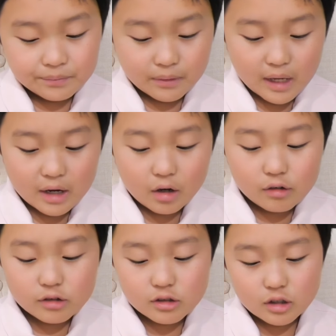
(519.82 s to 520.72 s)
and
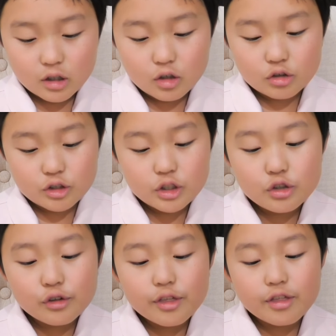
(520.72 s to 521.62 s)
also, do
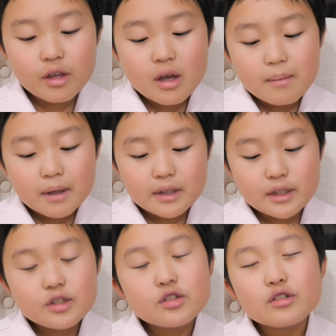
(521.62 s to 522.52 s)
you, but
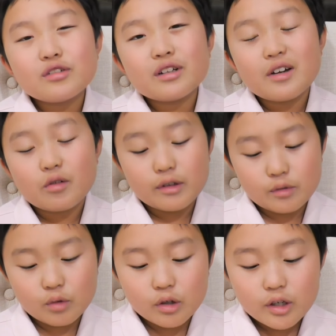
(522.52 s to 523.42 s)
did you,
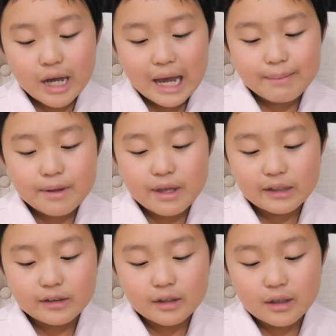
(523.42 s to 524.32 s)
were you happy
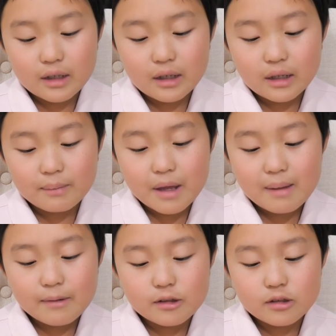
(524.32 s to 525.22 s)
that the um,
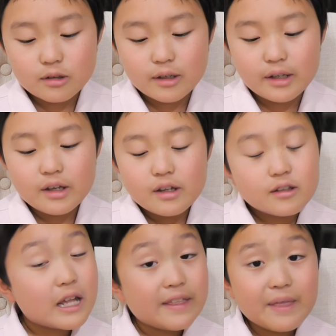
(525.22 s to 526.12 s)
emissary
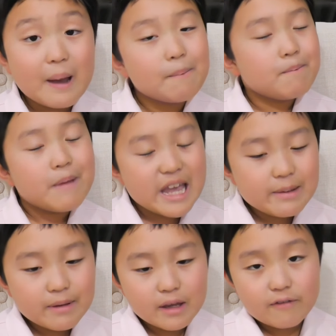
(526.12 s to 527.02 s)
said that
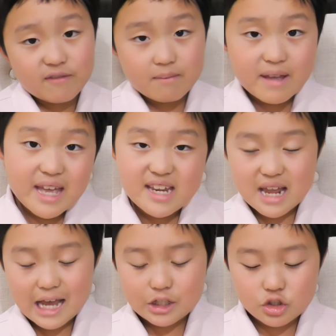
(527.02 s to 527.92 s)
maybe if Min
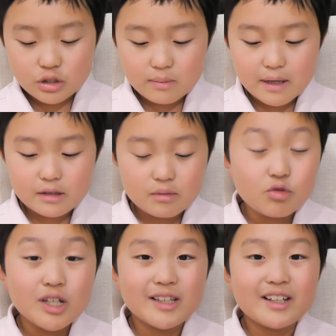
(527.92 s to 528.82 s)
actually made some
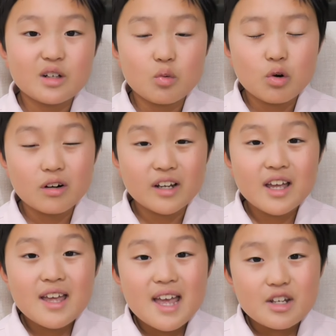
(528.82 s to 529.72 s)
really good work
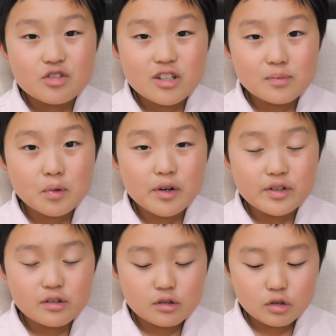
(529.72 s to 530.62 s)
and transported
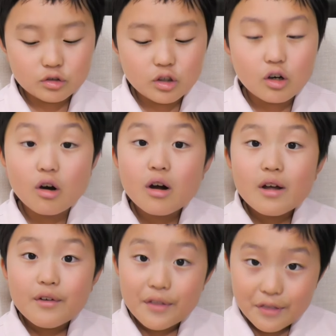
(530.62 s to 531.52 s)
to Songdo,
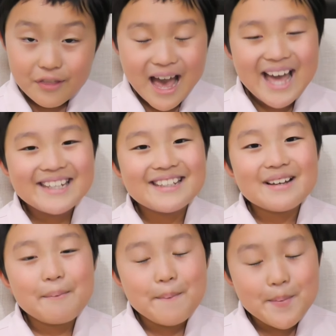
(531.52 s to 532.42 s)

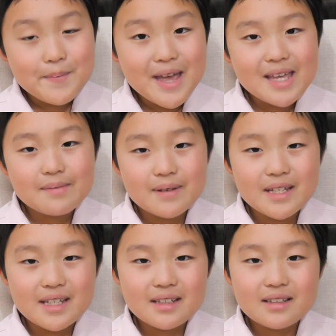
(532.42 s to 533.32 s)
then
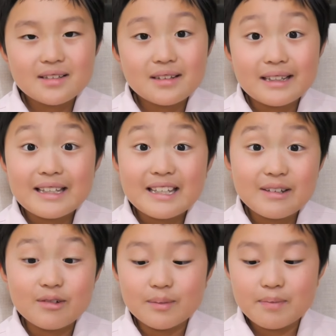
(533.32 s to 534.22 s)
maybe
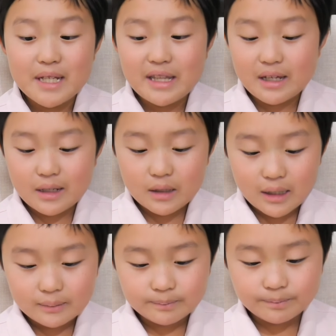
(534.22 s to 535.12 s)
he would be the,
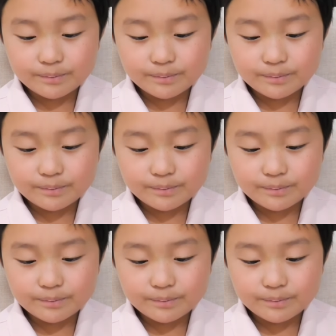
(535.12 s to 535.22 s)
um,